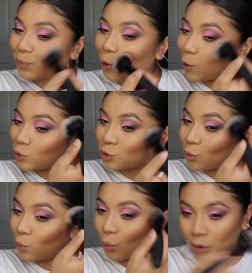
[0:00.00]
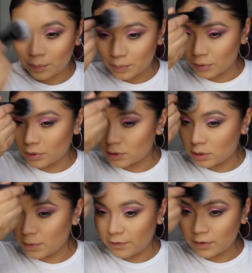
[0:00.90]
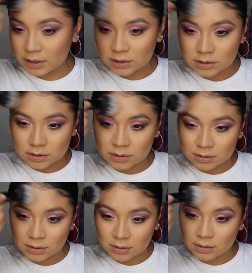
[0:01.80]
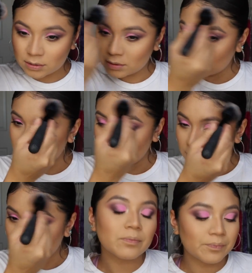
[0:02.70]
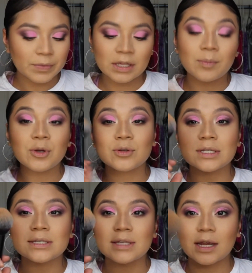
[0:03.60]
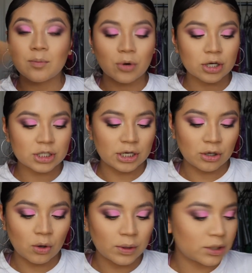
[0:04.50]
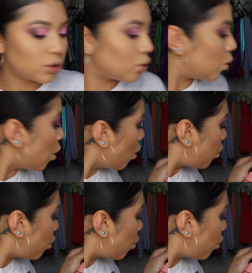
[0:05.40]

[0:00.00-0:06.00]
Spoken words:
but also warmth to my face. And I'm going to use the same brush and go into,